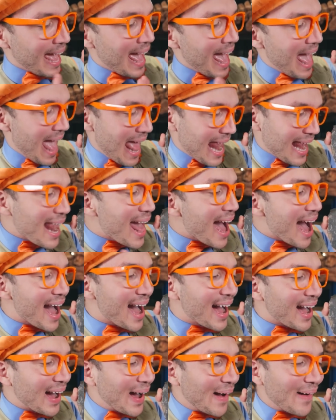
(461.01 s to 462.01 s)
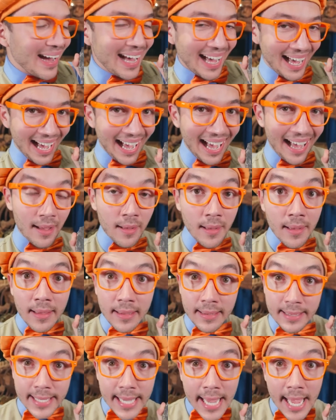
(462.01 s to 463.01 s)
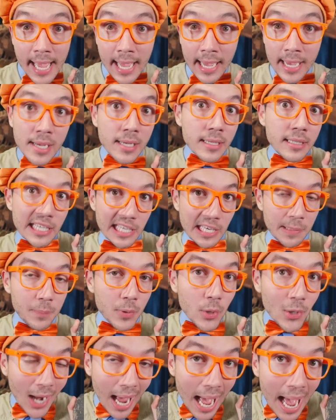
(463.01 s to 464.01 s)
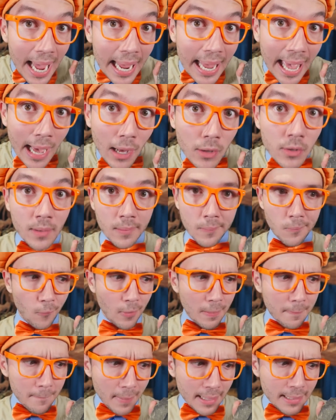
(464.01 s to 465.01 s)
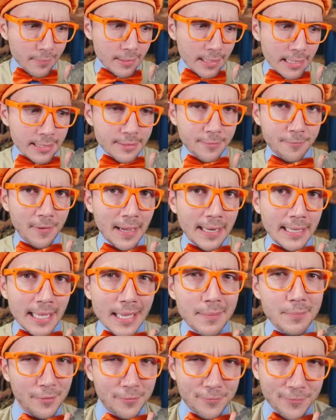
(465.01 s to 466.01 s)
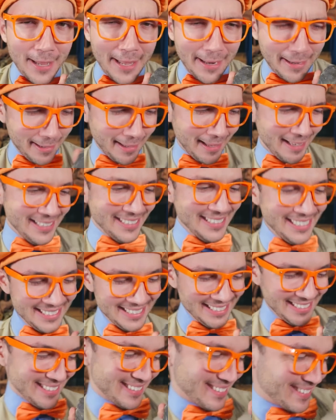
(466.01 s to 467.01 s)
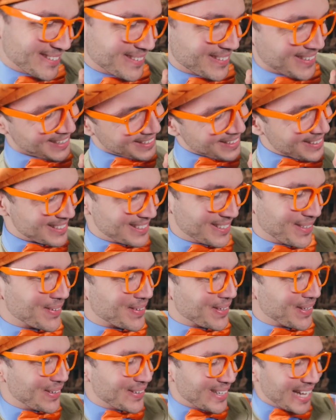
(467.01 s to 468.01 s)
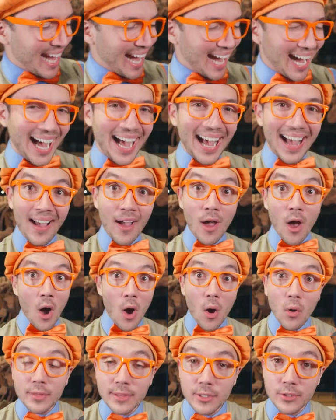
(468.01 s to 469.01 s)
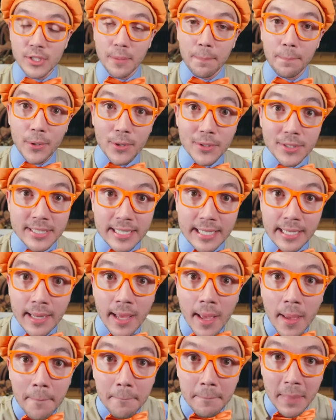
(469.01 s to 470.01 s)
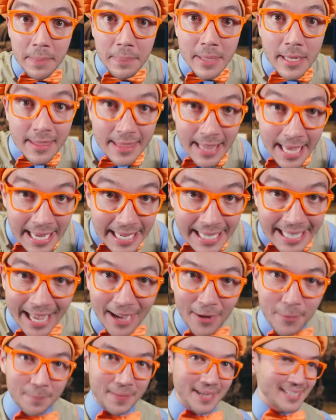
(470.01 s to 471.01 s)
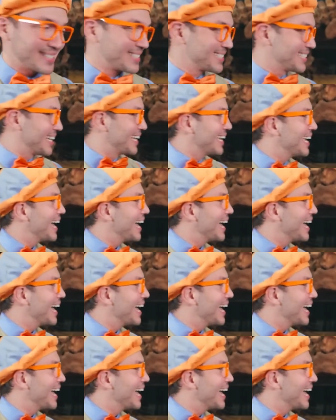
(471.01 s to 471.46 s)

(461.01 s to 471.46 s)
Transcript: Hello. Yeah, keep your eye out. We might need to find him a friend. You're so cute. Oh, there's a person. Maybe they can help us.